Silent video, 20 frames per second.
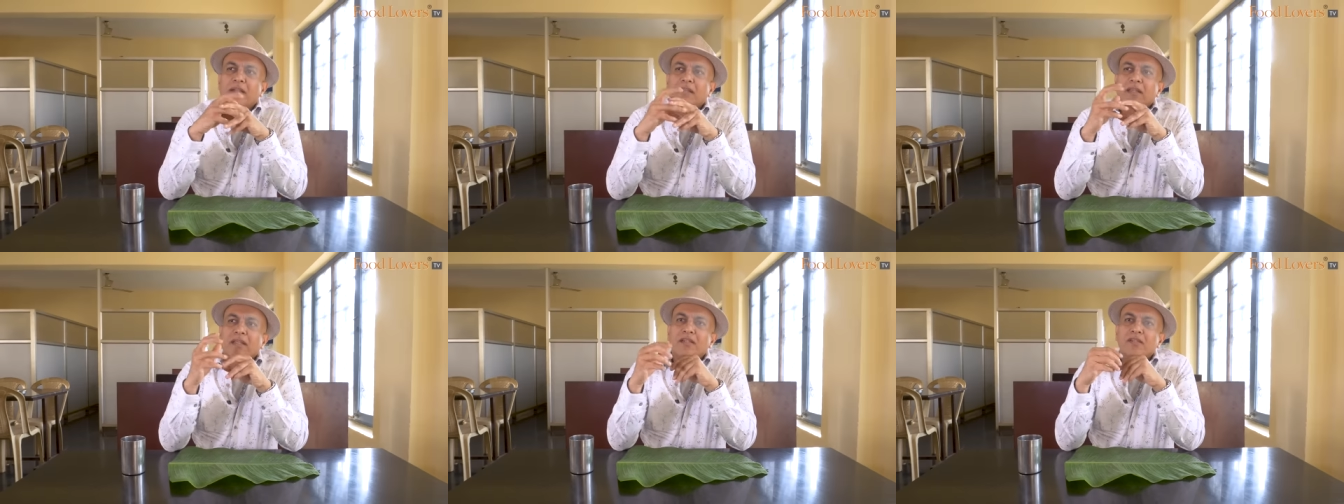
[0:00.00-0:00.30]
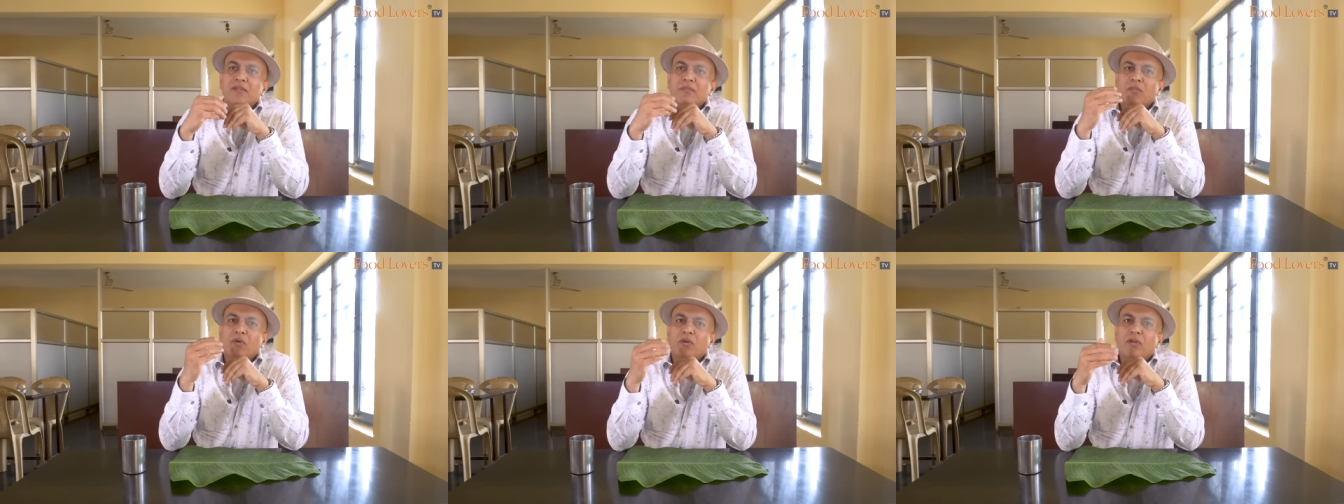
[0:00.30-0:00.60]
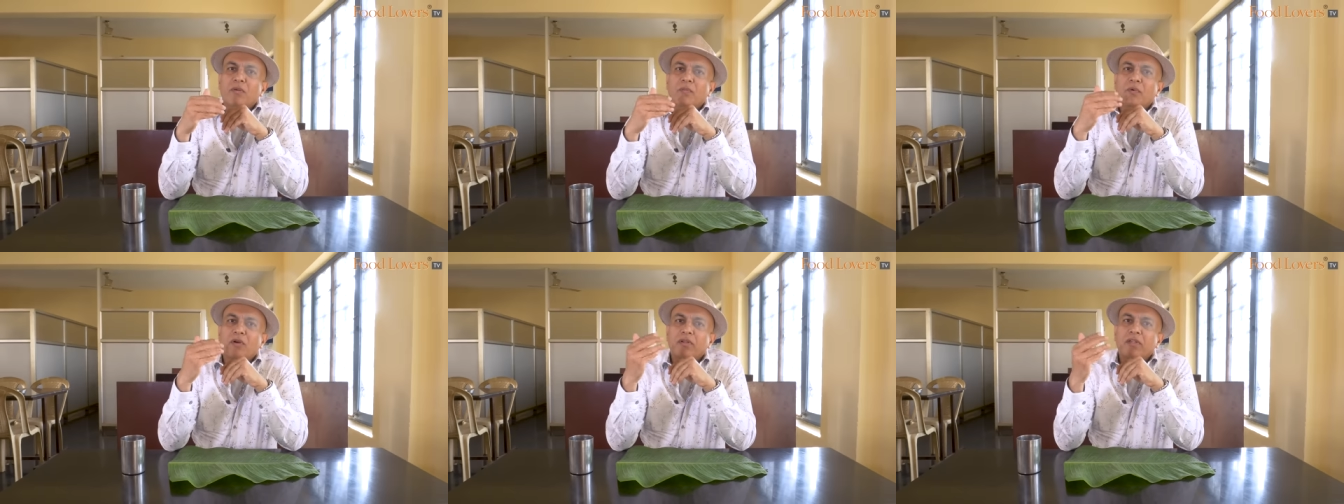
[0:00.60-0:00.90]
I think it's
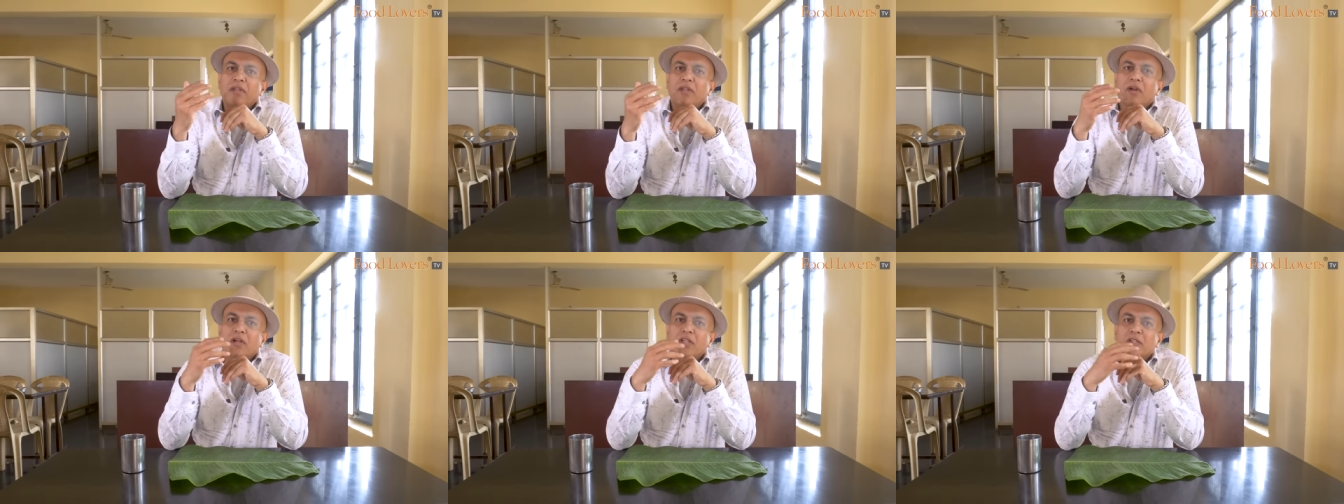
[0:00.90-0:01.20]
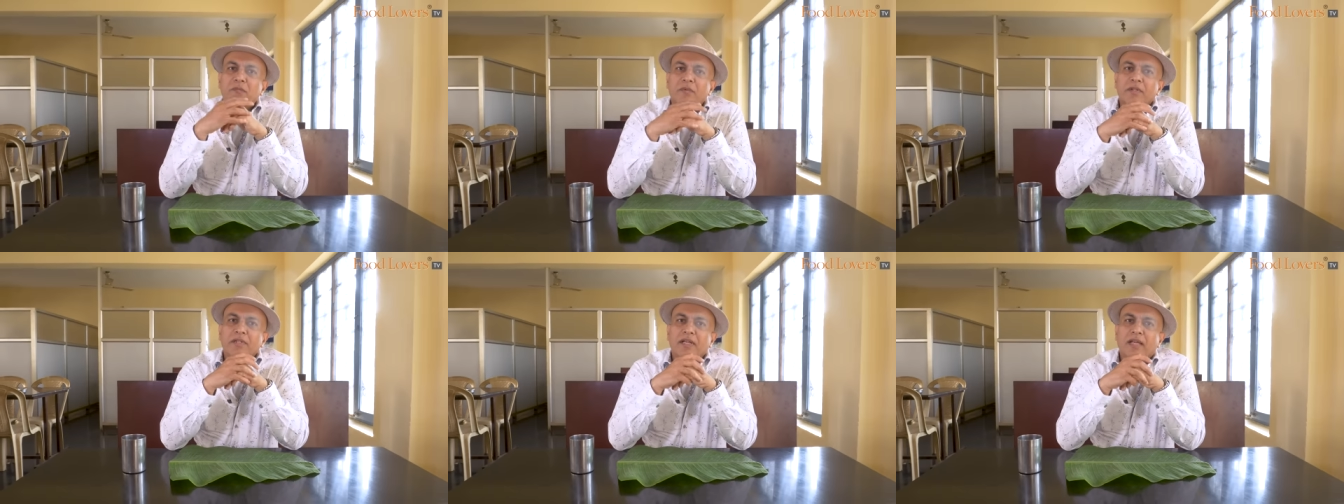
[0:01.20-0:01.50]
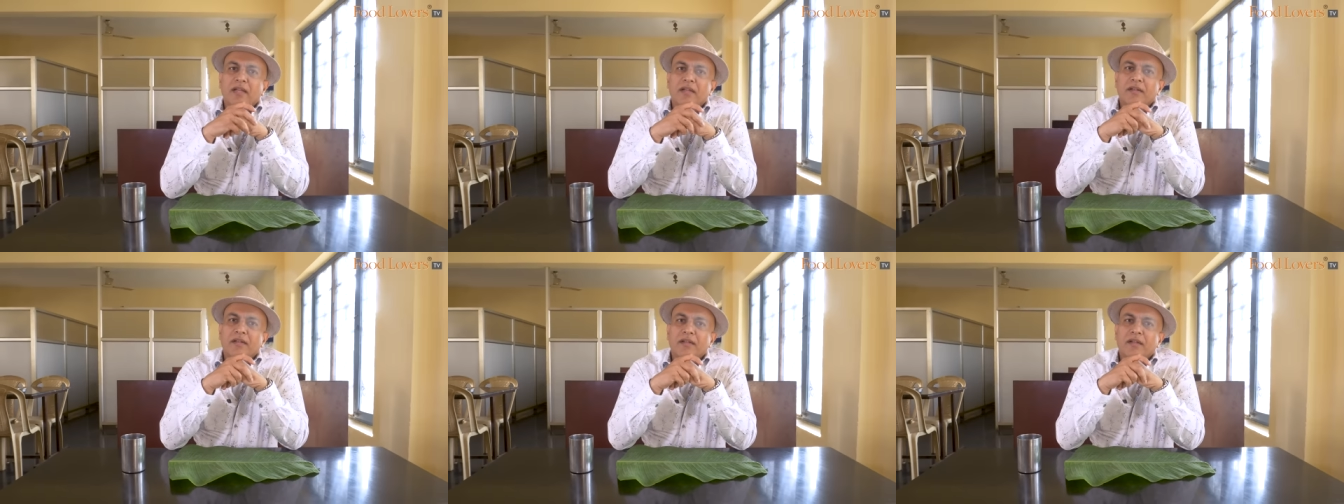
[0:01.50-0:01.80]
more about the
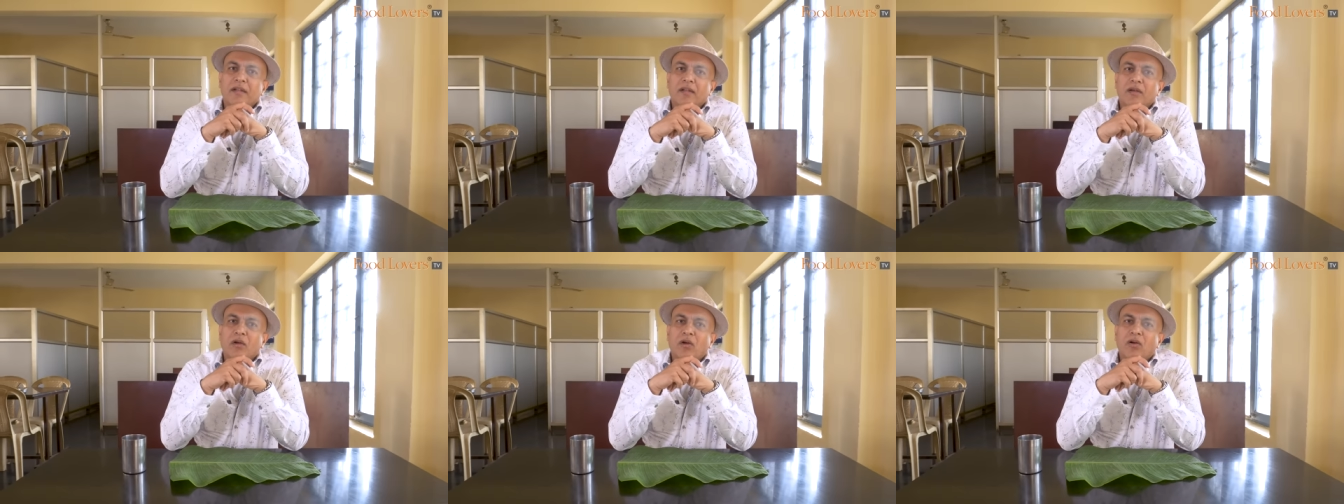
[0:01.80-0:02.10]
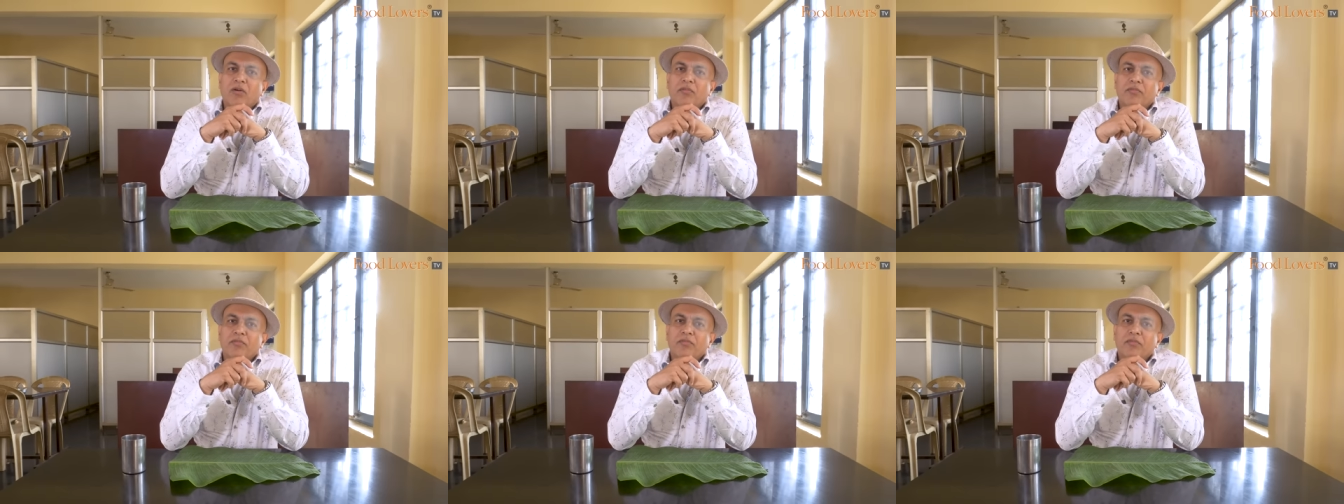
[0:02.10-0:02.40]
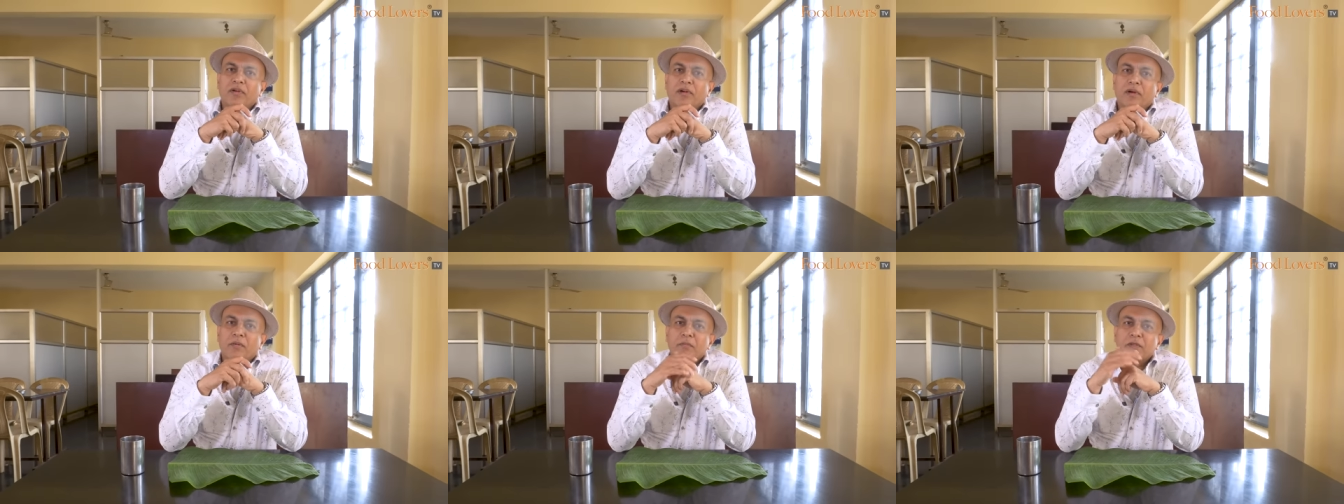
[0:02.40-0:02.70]
hospitality of
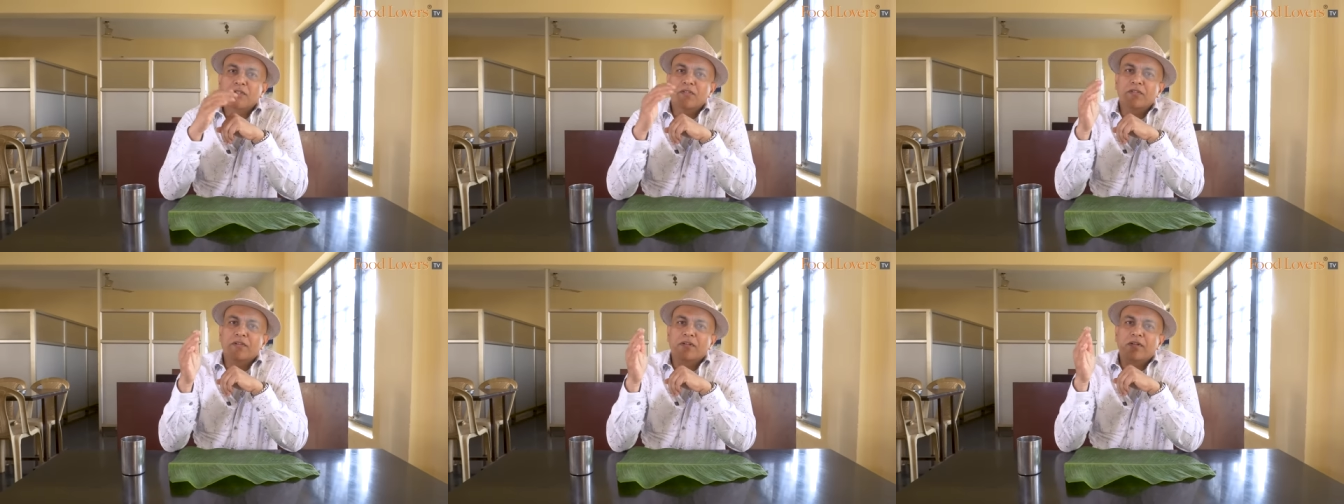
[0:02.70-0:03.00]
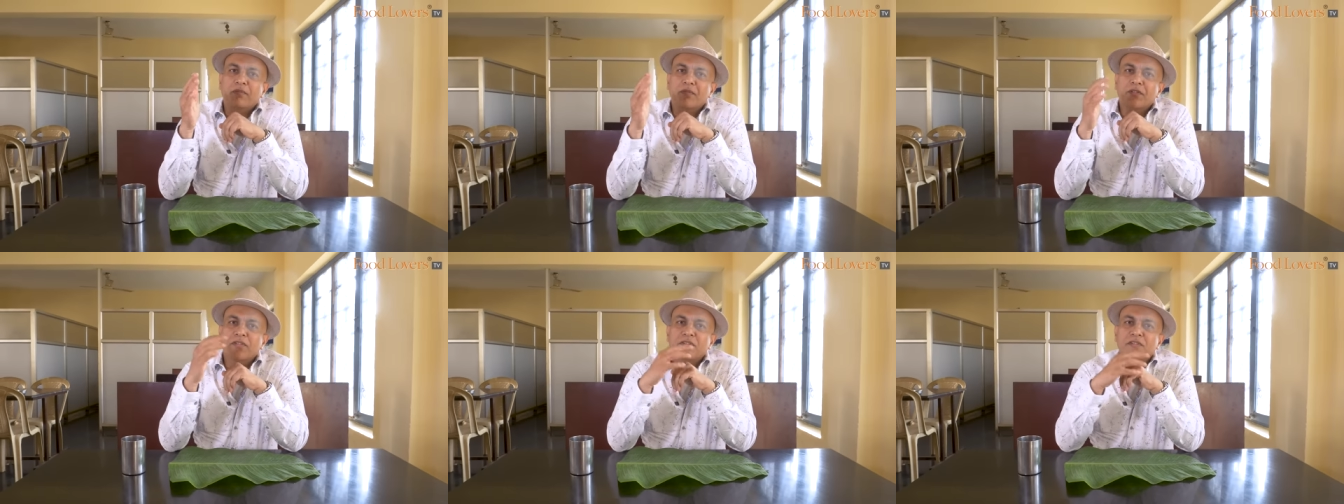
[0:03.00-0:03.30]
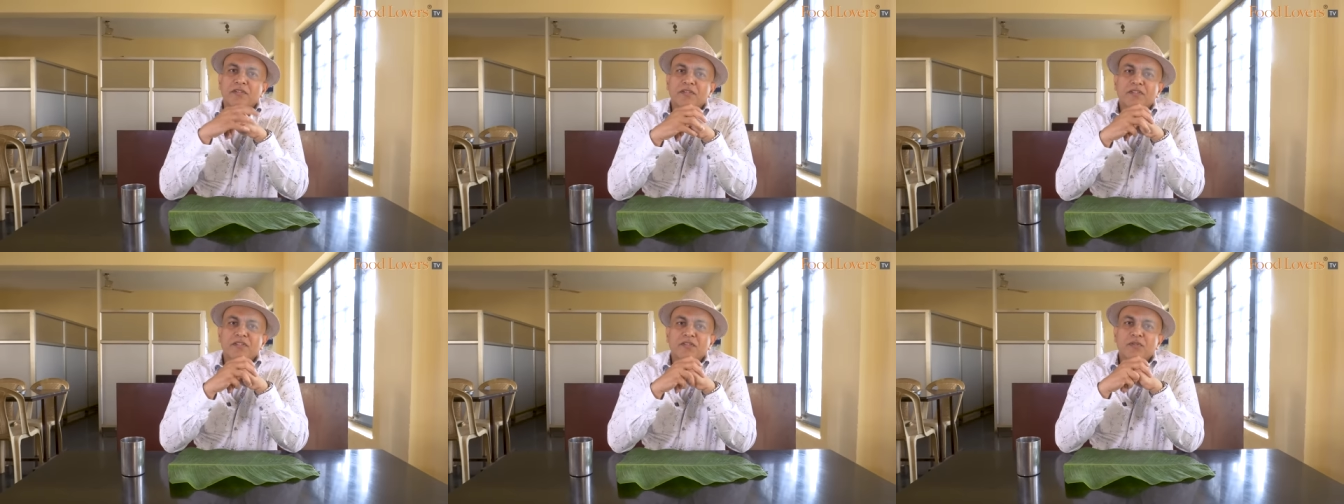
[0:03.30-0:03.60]
uh, Mister and
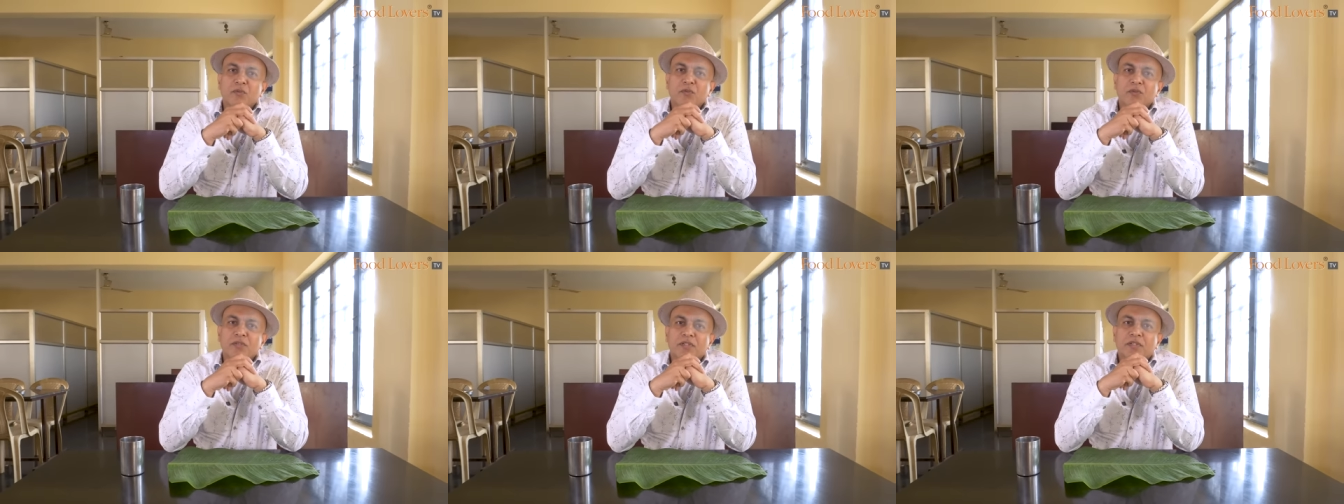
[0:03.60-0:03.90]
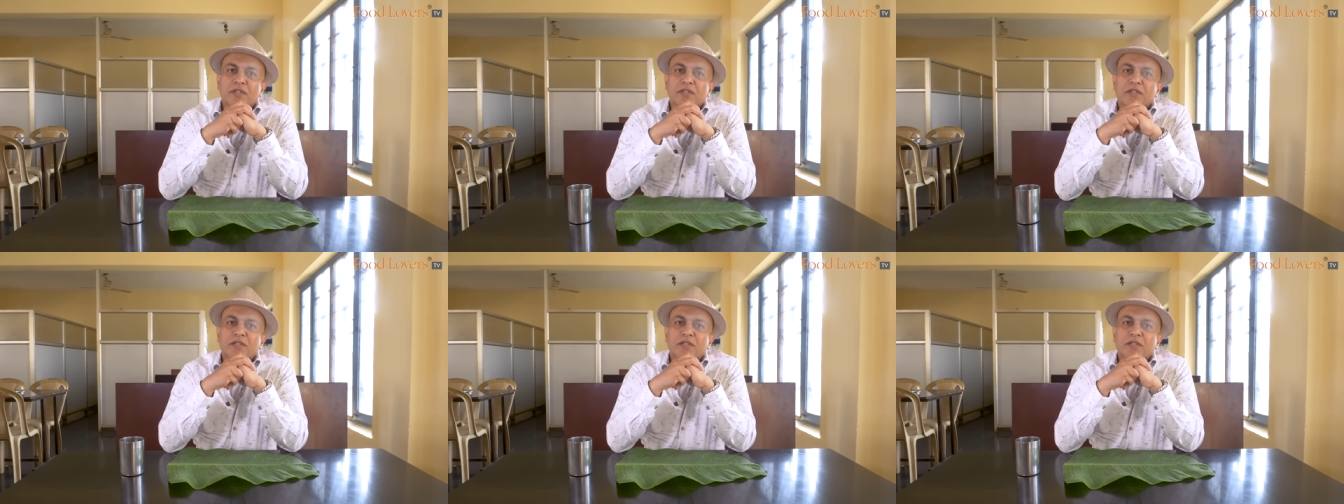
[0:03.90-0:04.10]
Missus D'Souza.